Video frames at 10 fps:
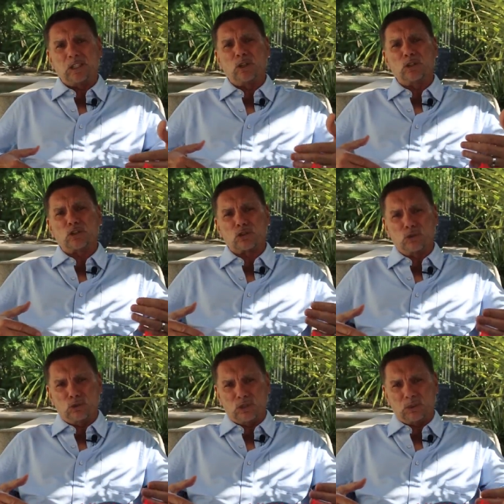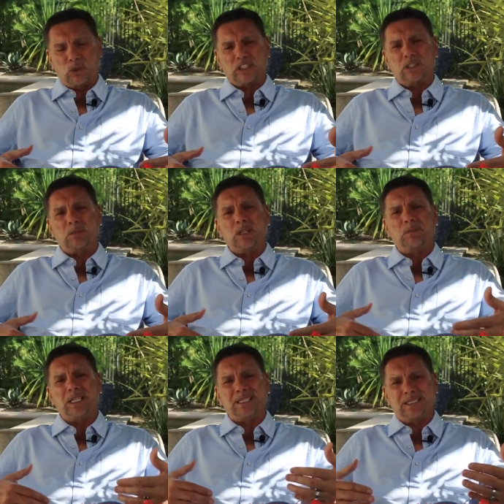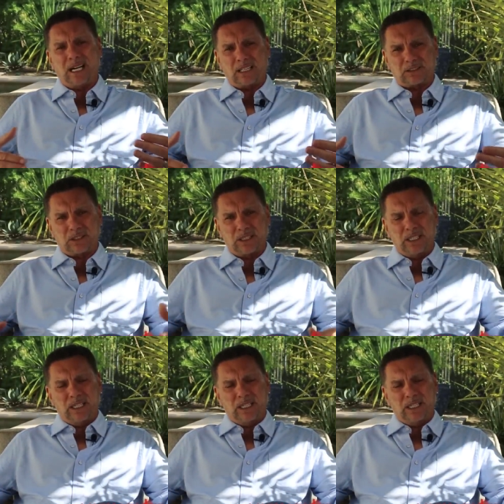to go to school. He wanted me to be a doctor.